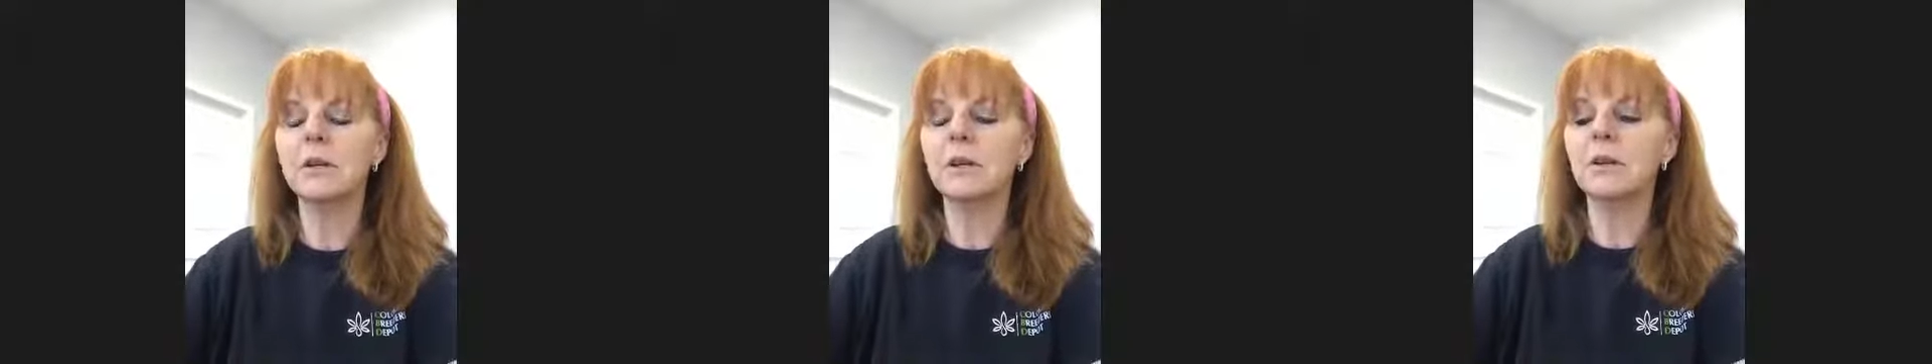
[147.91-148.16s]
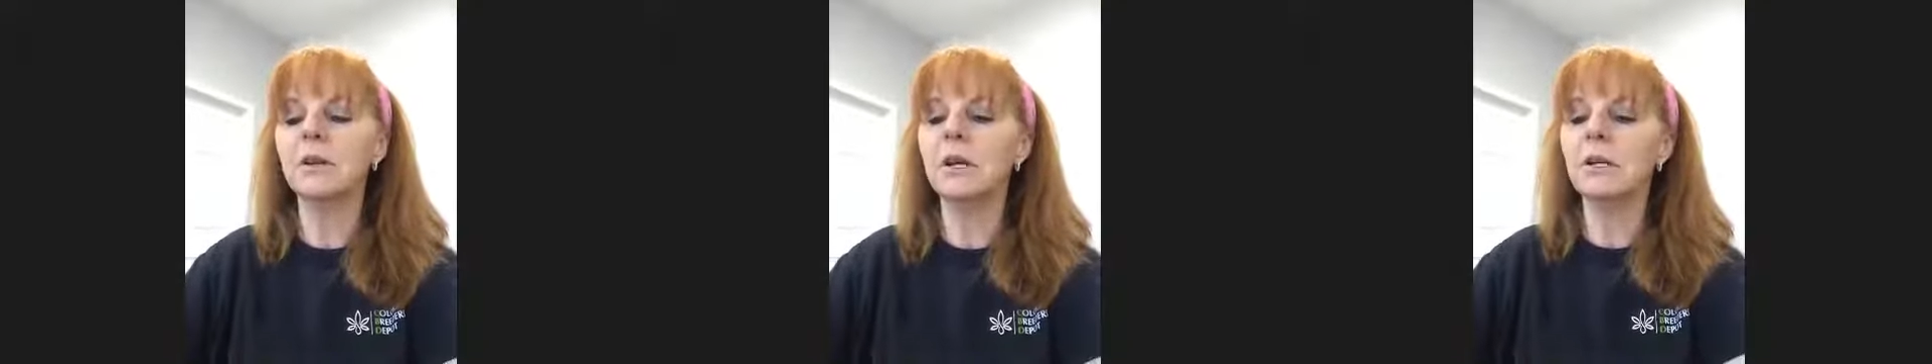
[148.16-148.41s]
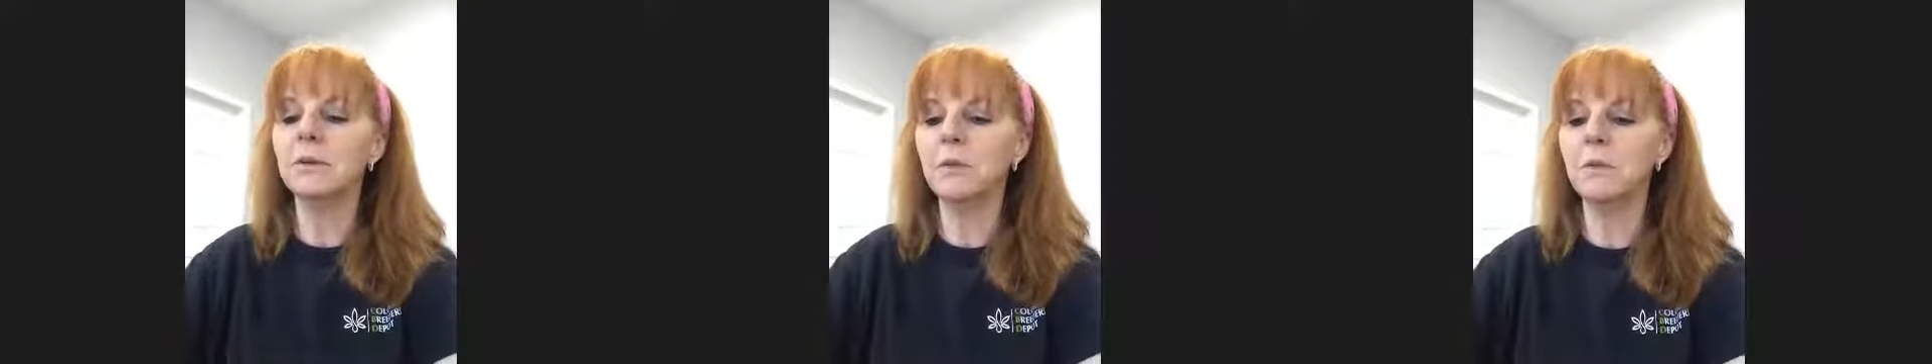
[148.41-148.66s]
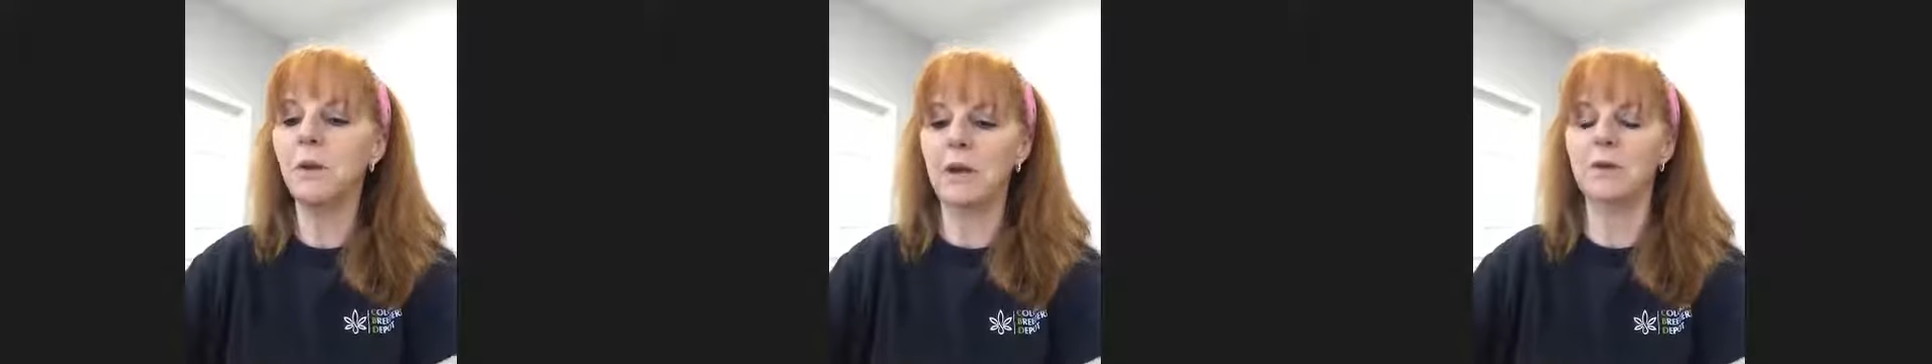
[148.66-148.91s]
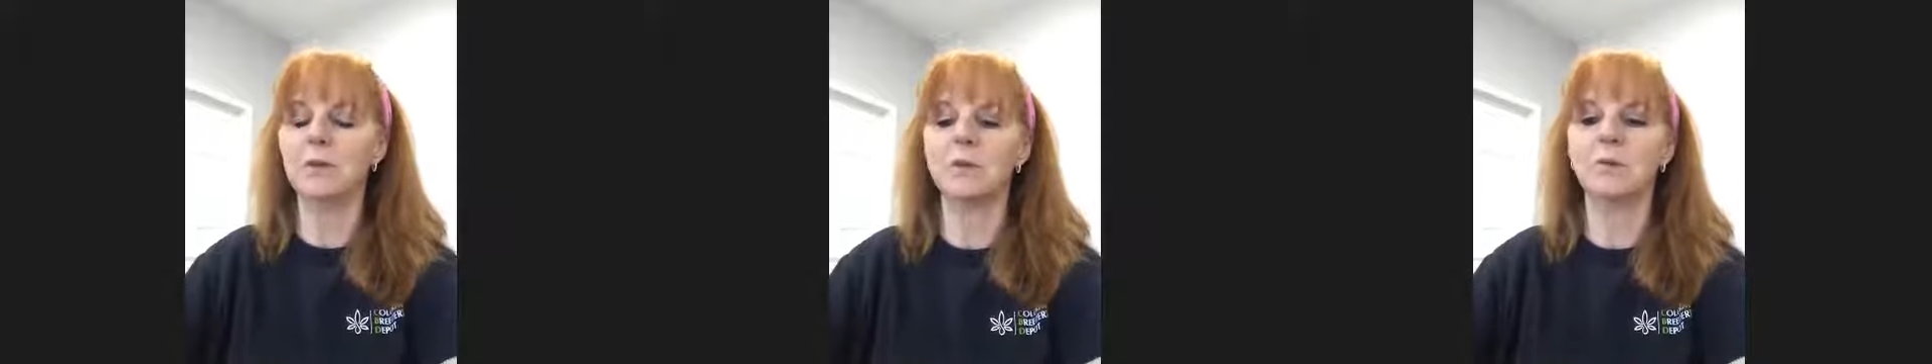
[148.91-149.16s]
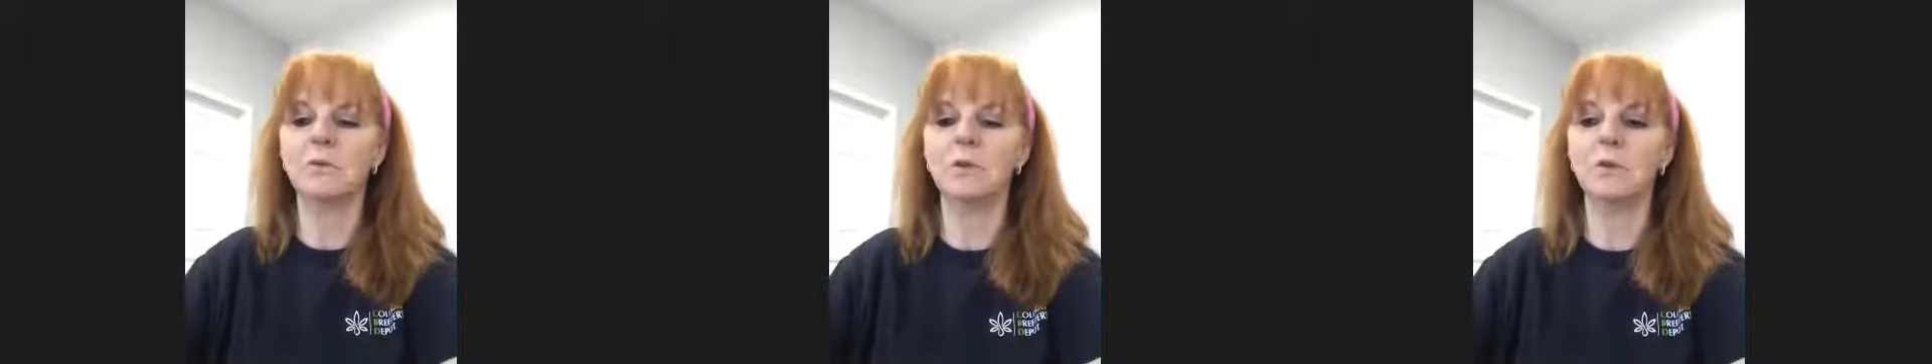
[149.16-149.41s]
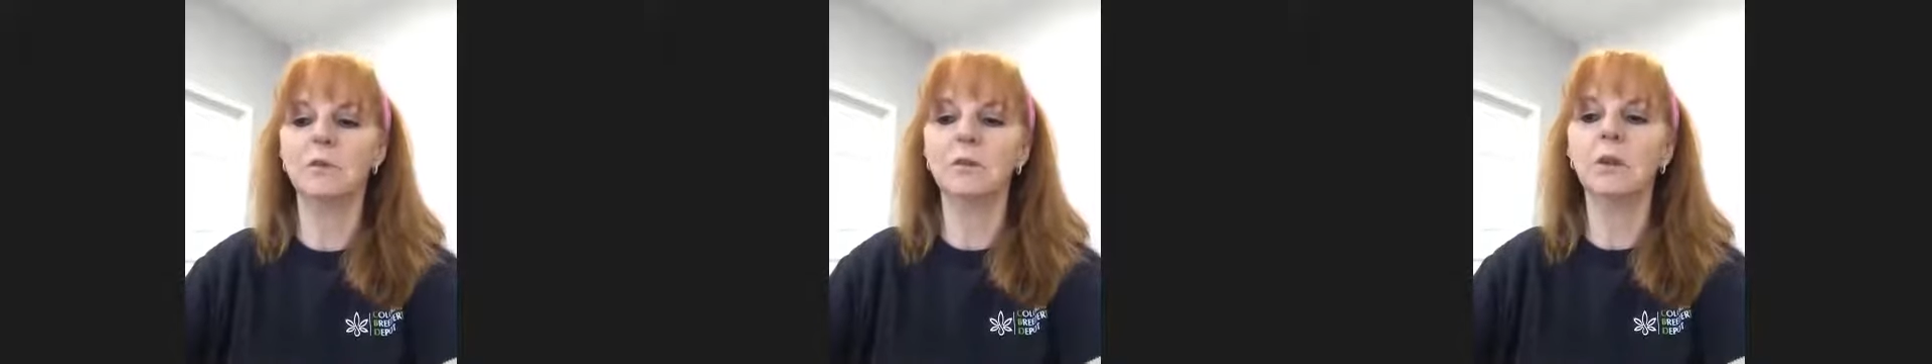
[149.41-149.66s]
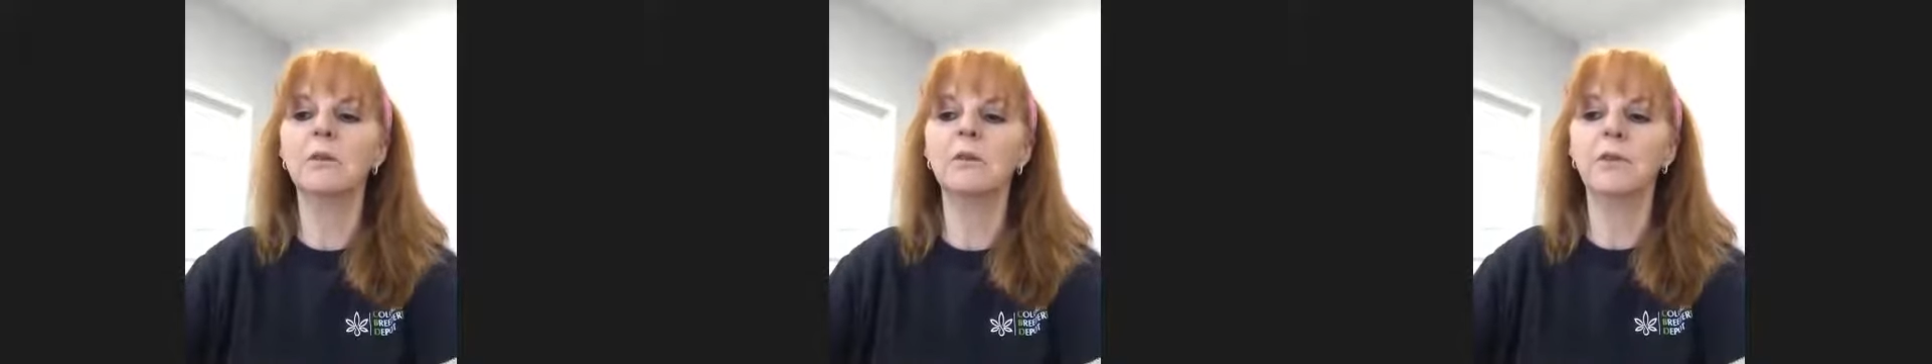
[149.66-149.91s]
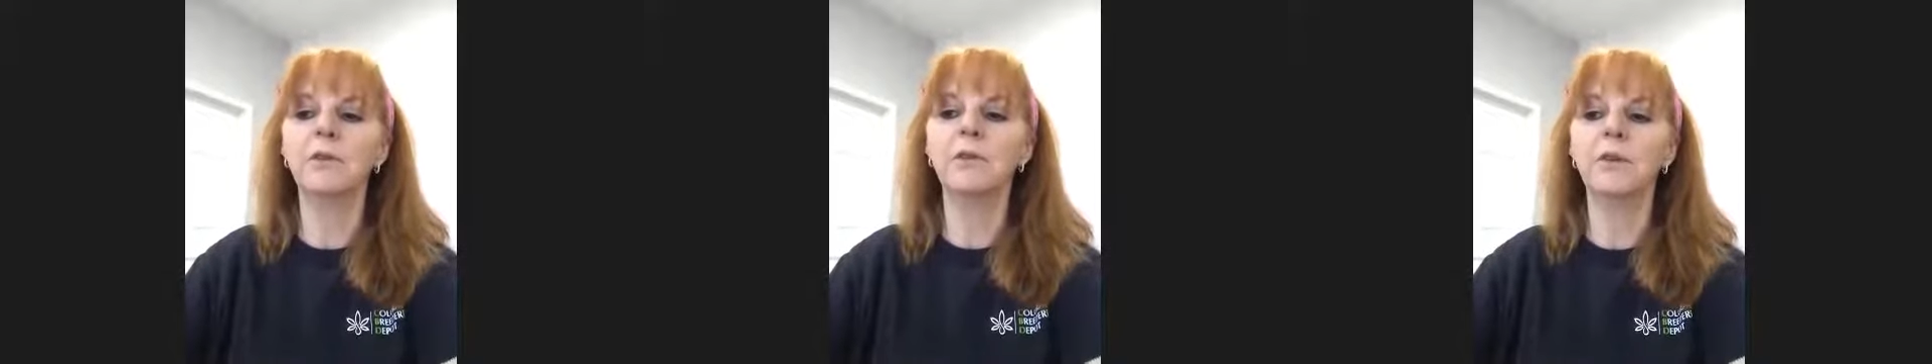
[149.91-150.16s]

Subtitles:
and you need to be patient when you're looking for